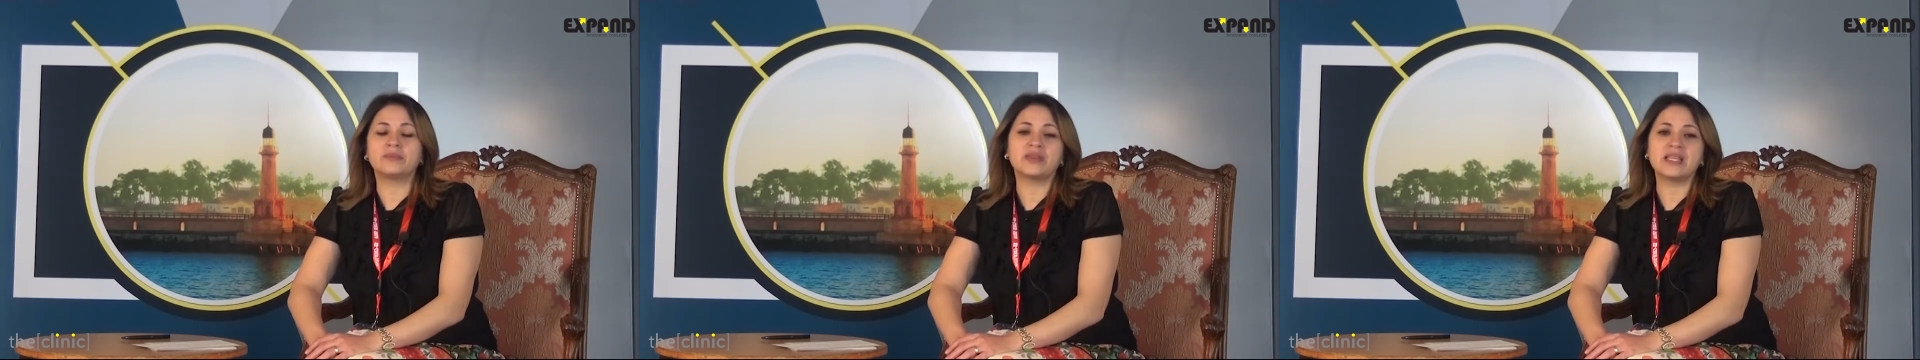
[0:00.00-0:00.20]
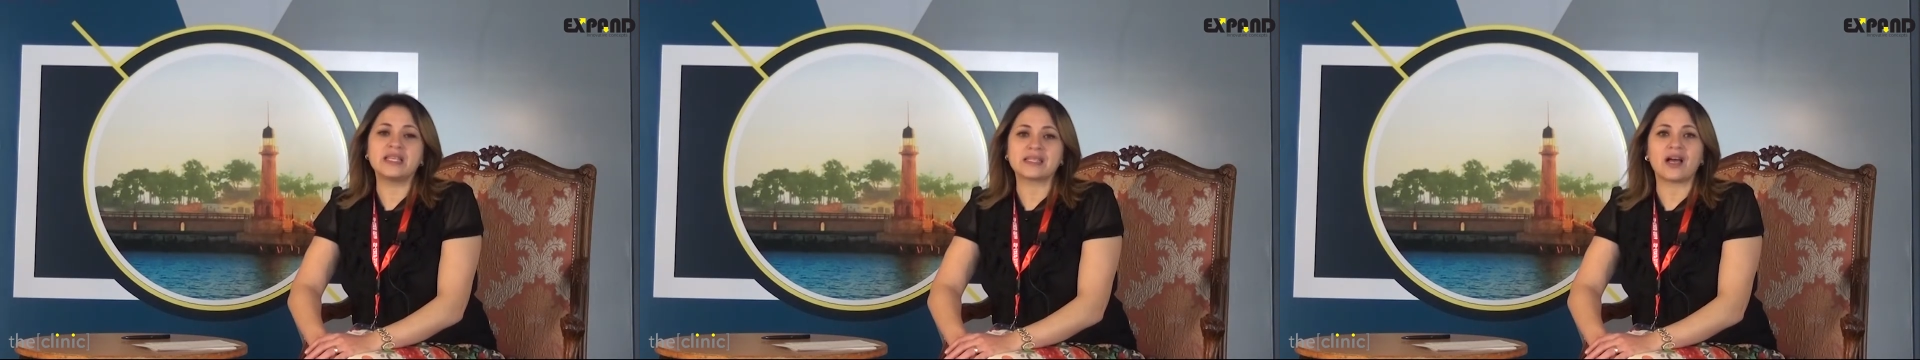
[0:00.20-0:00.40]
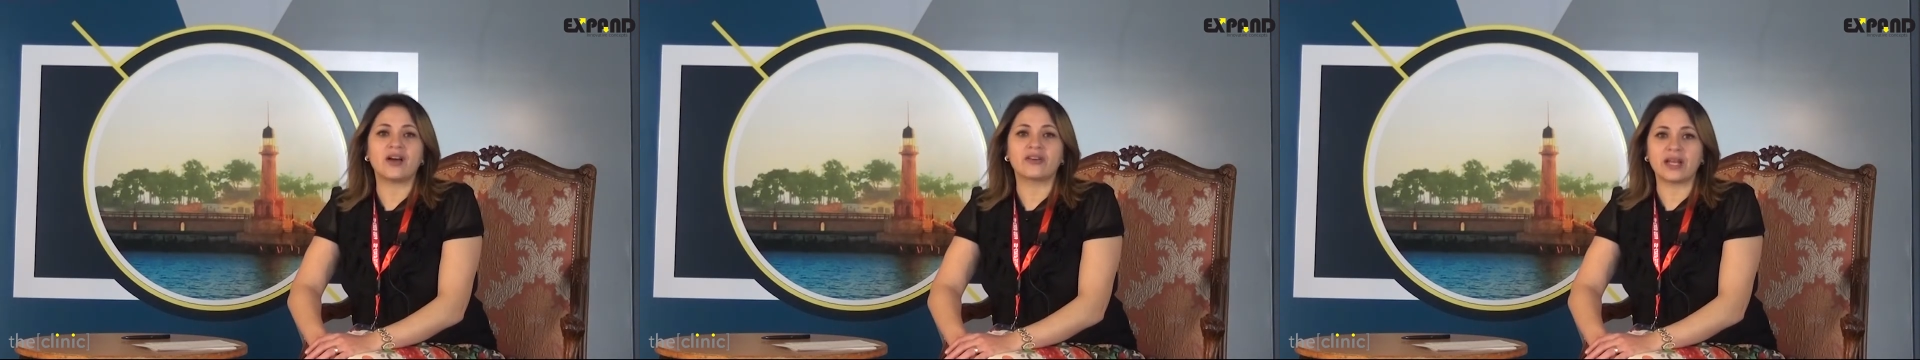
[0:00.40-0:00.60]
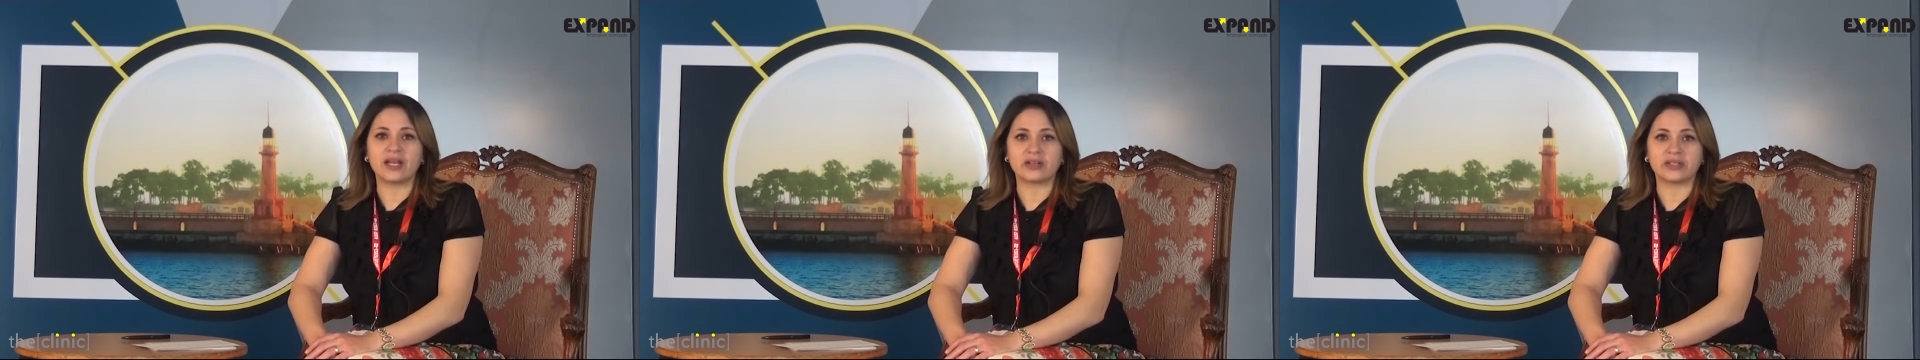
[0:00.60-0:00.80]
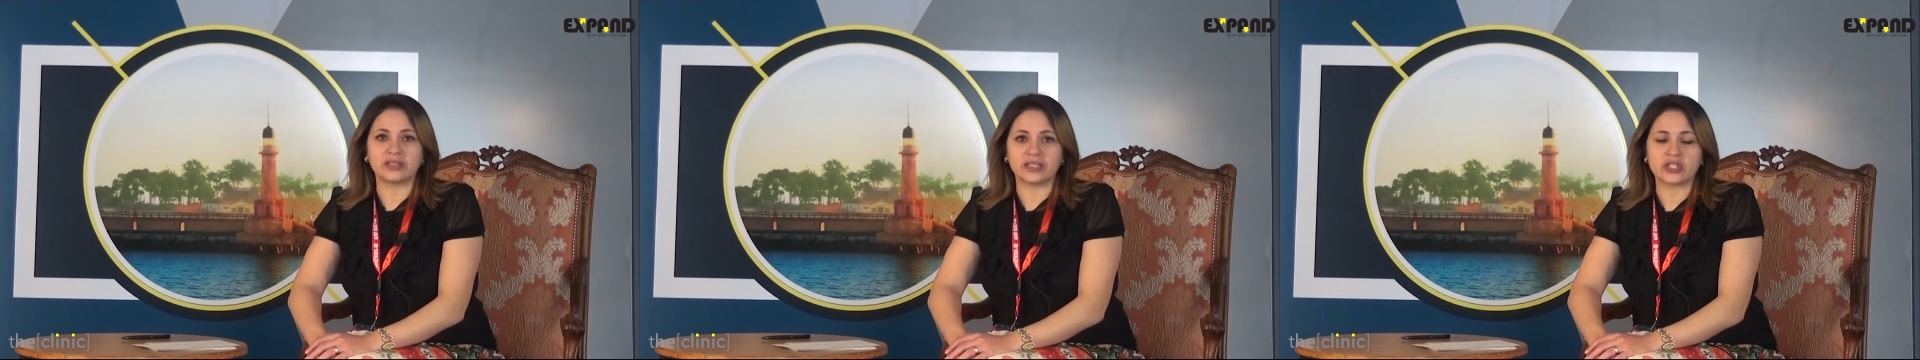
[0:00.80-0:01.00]
these are
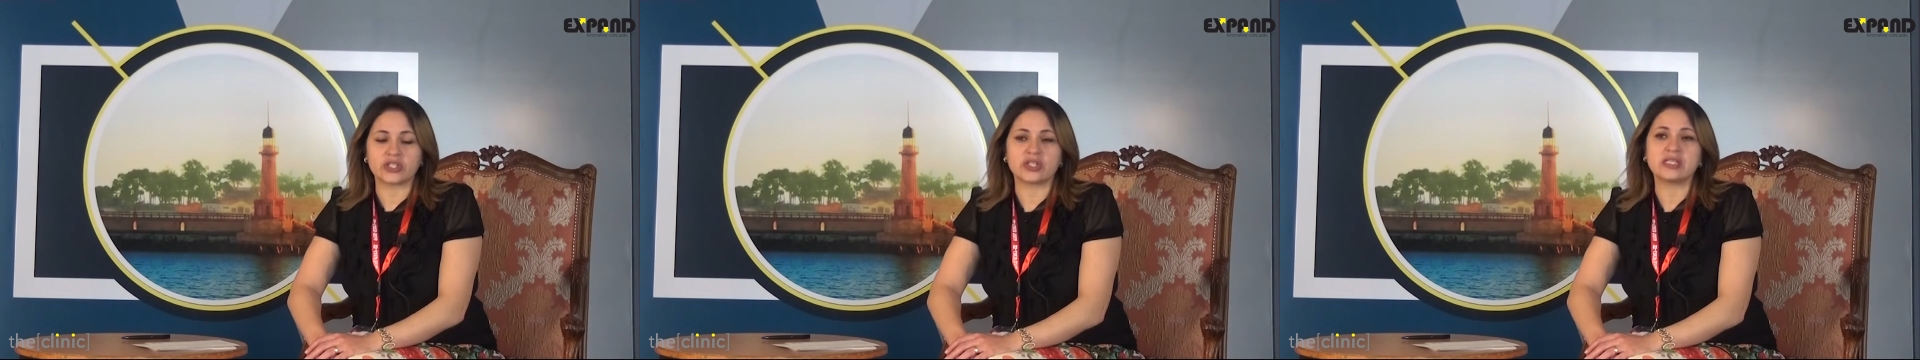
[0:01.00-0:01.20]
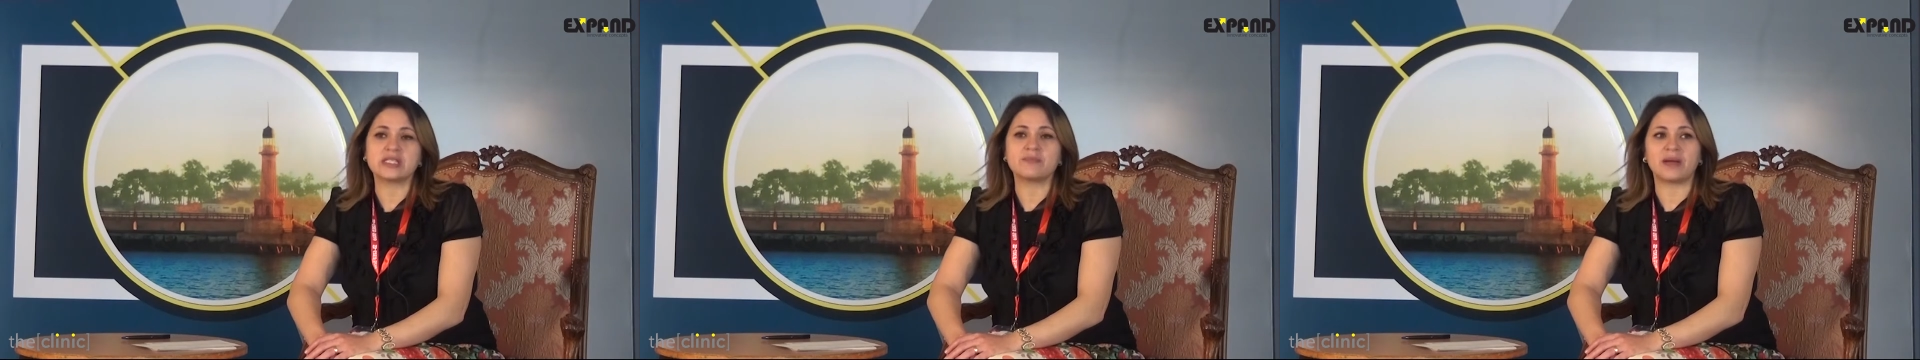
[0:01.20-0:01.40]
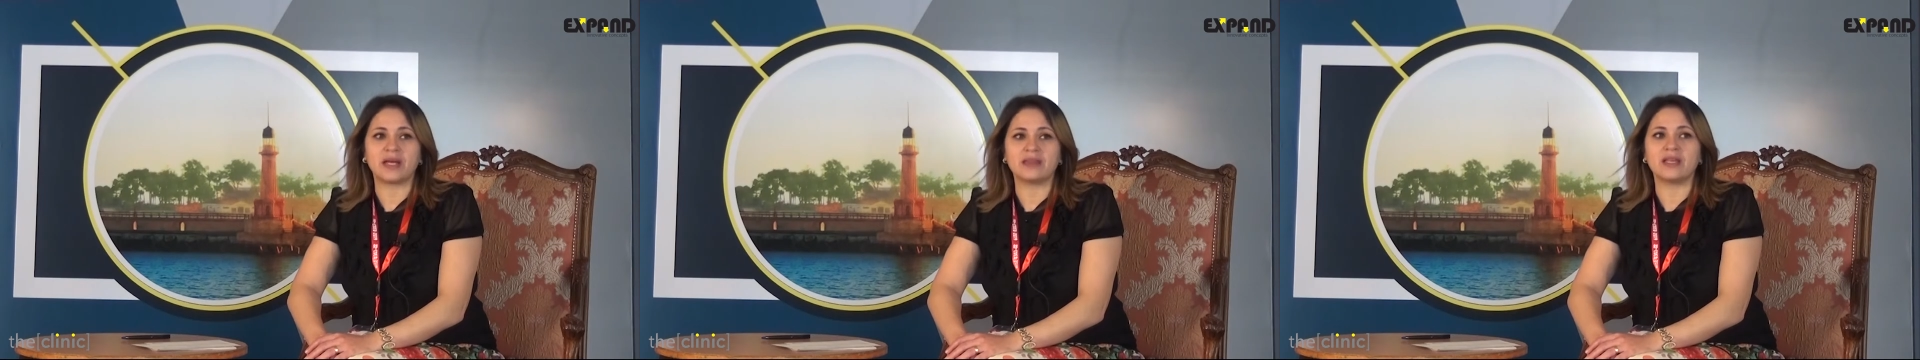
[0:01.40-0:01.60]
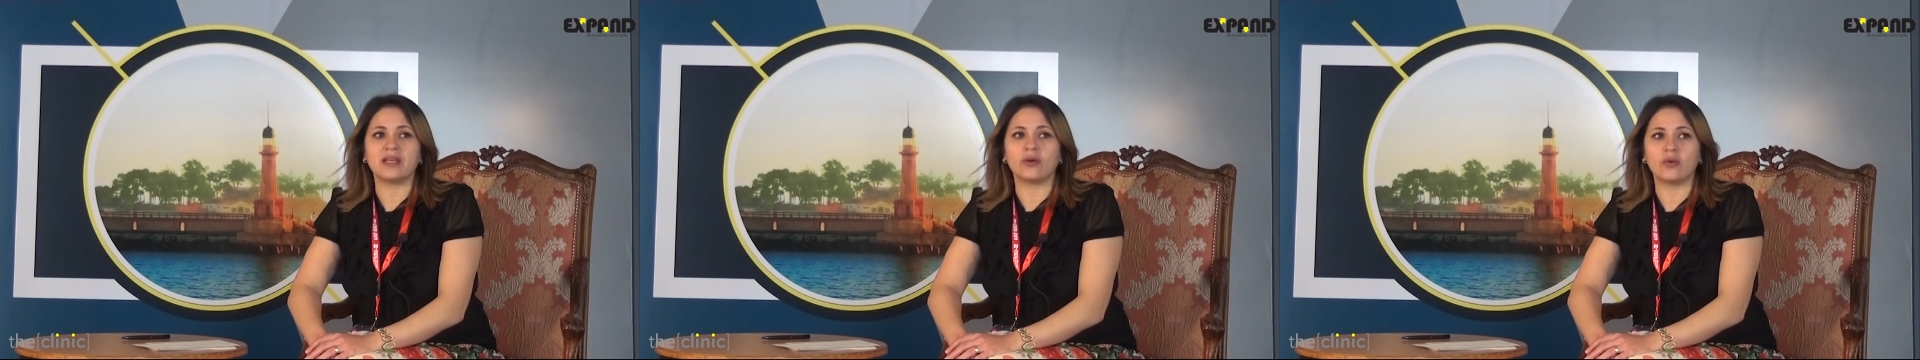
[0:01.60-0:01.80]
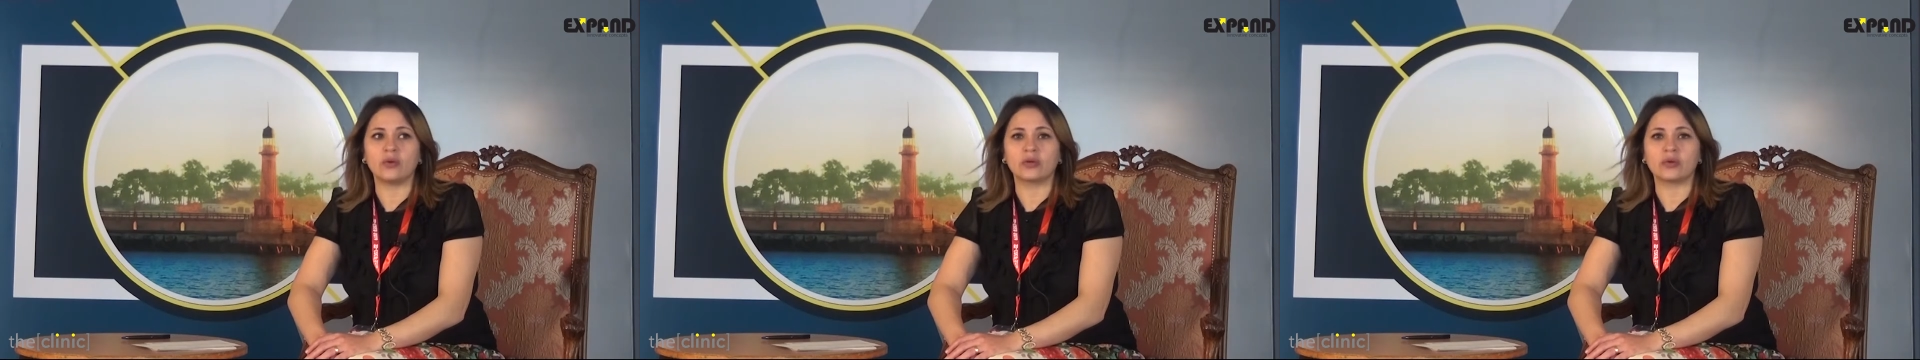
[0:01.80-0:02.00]
rare conditions, but
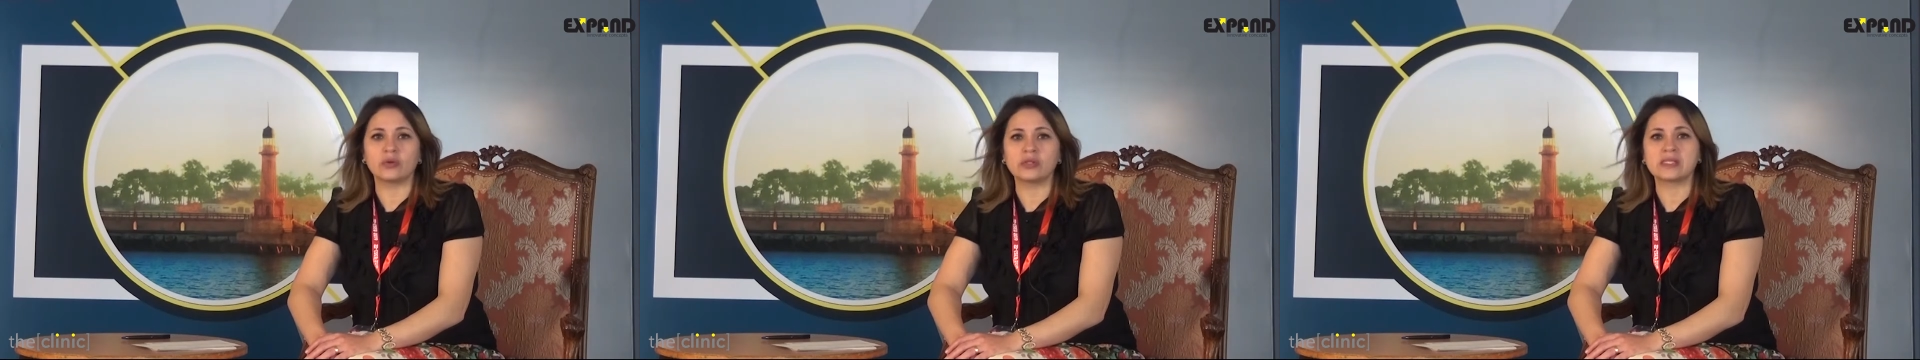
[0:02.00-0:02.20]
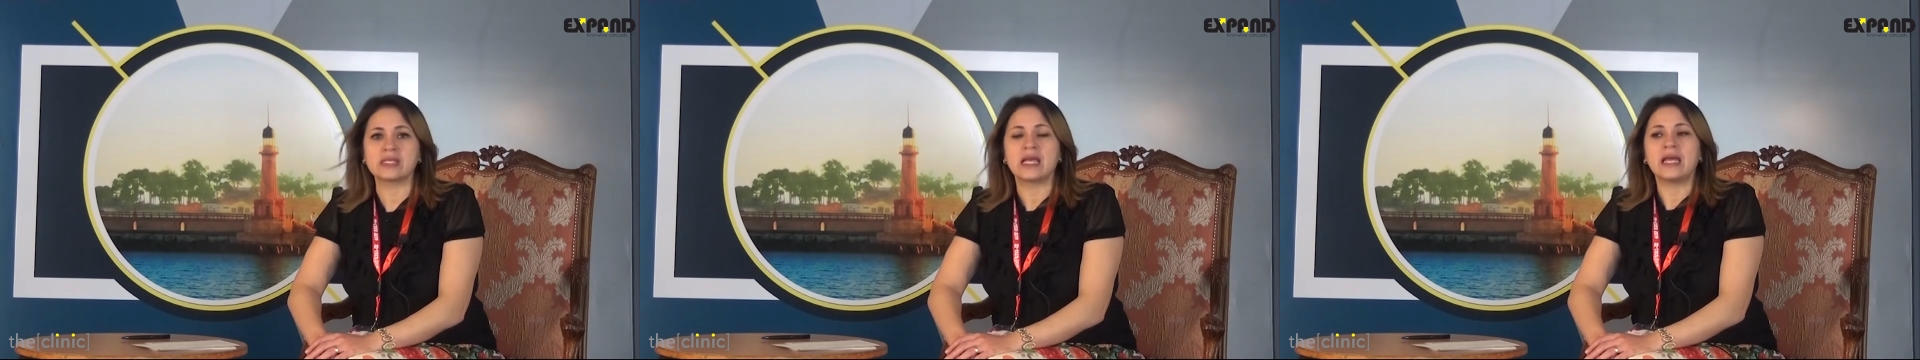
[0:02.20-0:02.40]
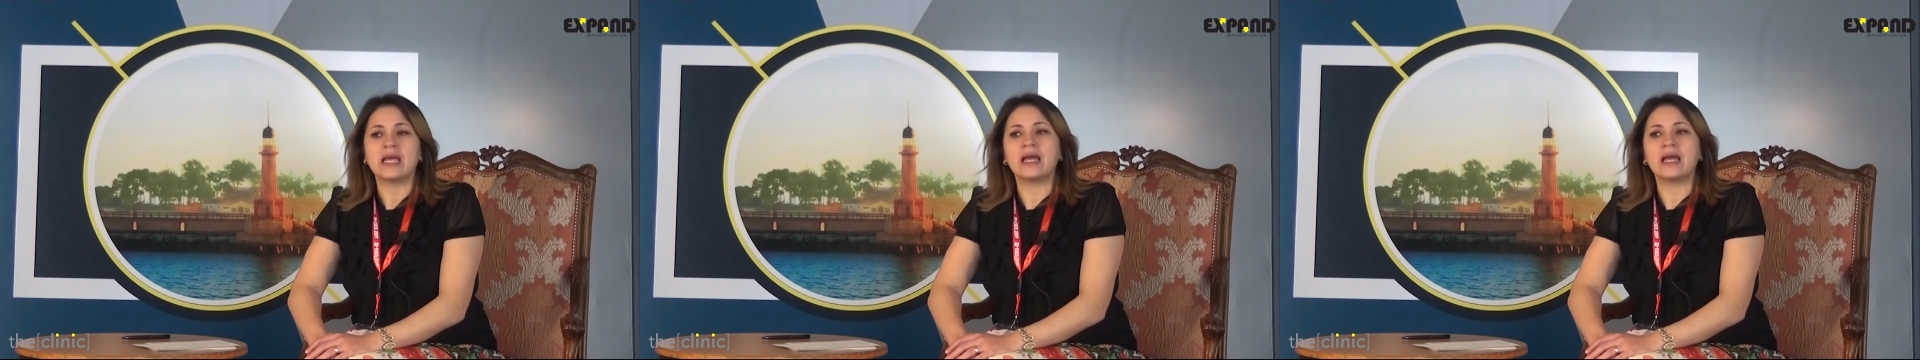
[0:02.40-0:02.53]
they all cause